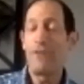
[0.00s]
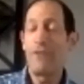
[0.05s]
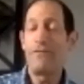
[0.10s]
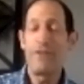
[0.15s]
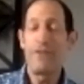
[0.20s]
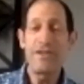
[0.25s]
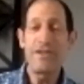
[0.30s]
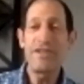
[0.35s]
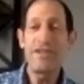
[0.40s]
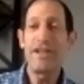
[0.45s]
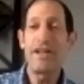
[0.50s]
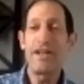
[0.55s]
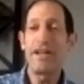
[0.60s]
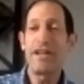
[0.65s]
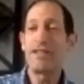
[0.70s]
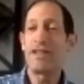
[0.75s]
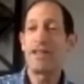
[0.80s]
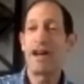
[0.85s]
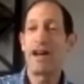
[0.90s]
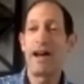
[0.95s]
visit at a
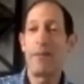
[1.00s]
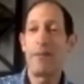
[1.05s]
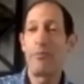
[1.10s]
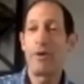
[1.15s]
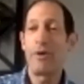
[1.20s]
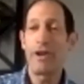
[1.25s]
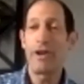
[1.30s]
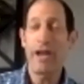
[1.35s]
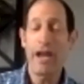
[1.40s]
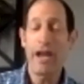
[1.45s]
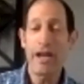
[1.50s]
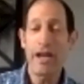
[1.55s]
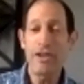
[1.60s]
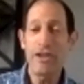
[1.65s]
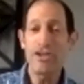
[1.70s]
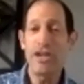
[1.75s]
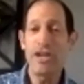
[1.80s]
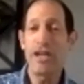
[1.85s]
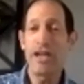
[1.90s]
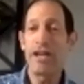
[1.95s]
time, one
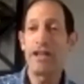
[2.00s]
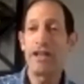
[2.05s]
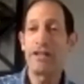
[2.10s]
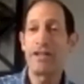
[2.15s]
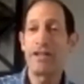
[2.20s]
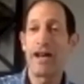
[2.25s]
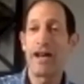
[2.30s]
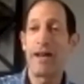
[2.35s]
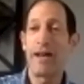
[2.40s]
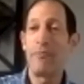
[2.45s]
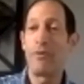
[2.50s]
handshake at a time,